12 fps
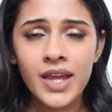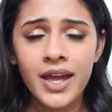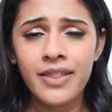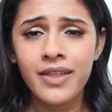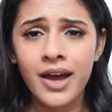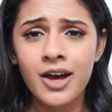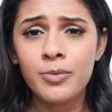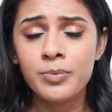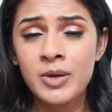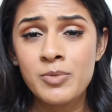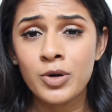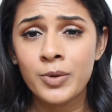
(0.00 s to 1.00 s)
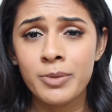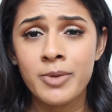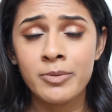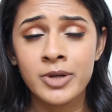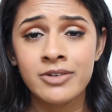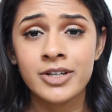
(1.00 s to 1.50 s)
and that helped me more with
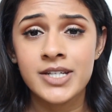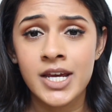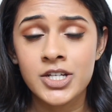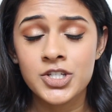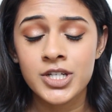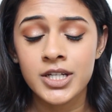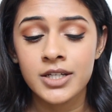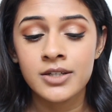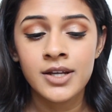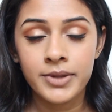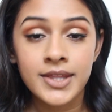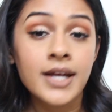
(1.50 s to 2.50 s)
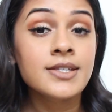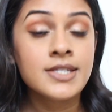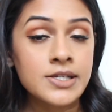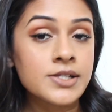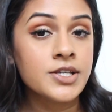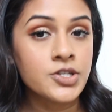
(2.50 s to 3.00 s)
memory retention, but that's
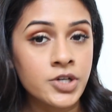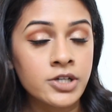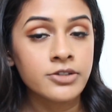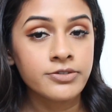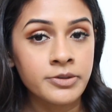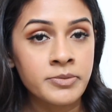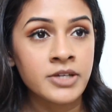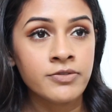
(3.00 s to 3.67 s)
still a struggle for me.